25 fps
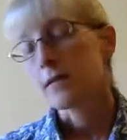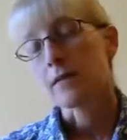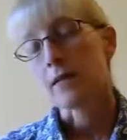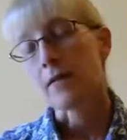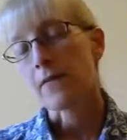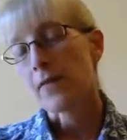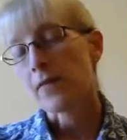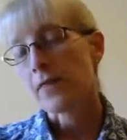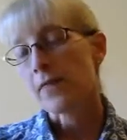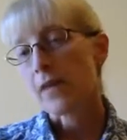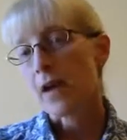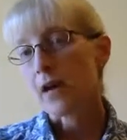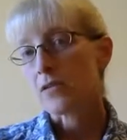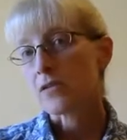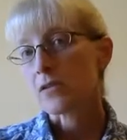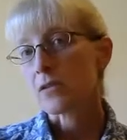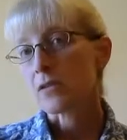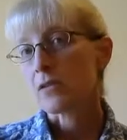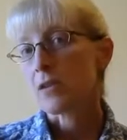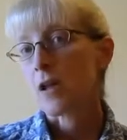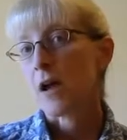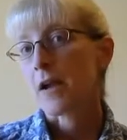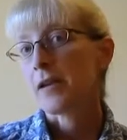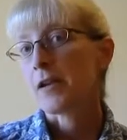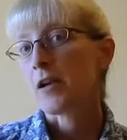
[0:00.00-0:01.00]

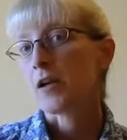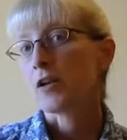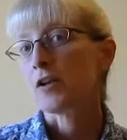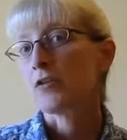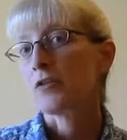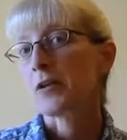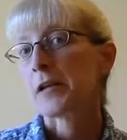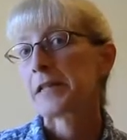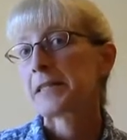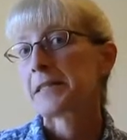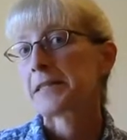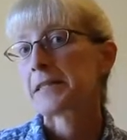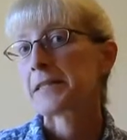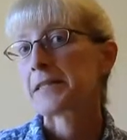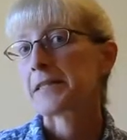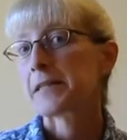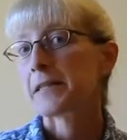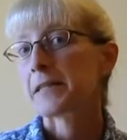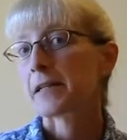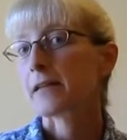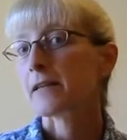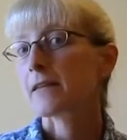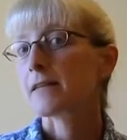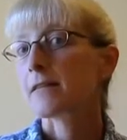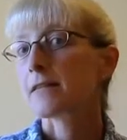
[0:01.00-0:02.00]

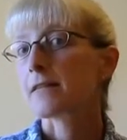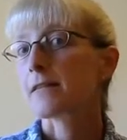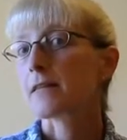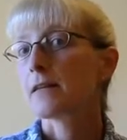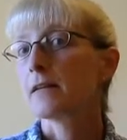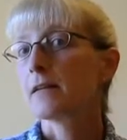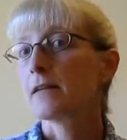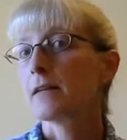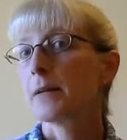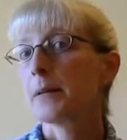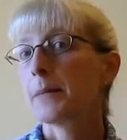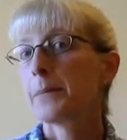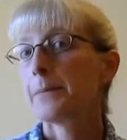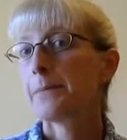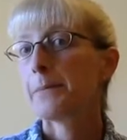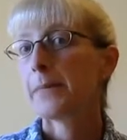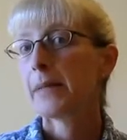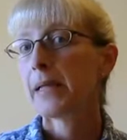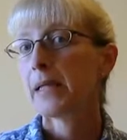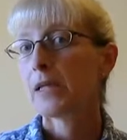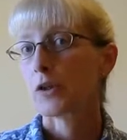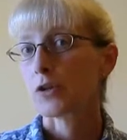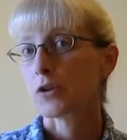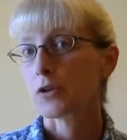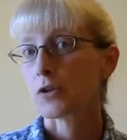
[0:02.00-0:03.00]
7,906
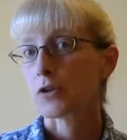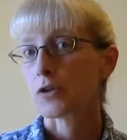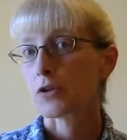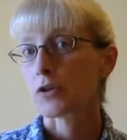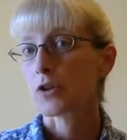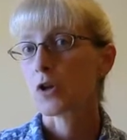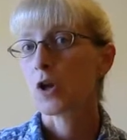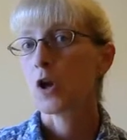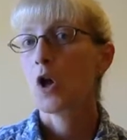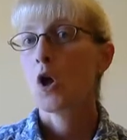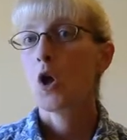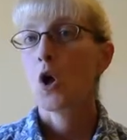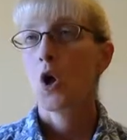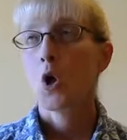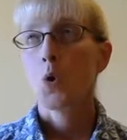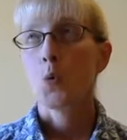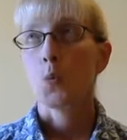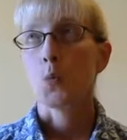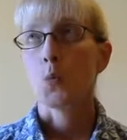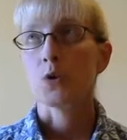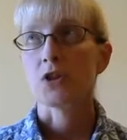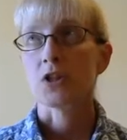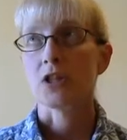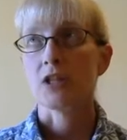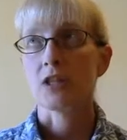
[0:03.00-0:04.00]
meters,
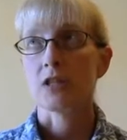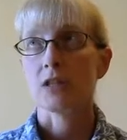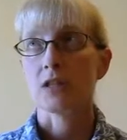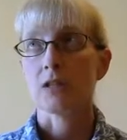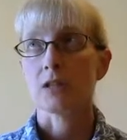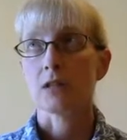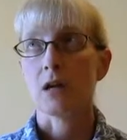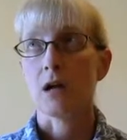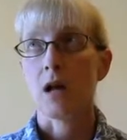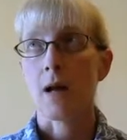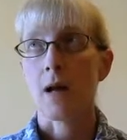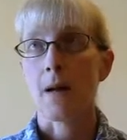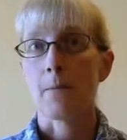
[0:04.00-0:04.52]
which is,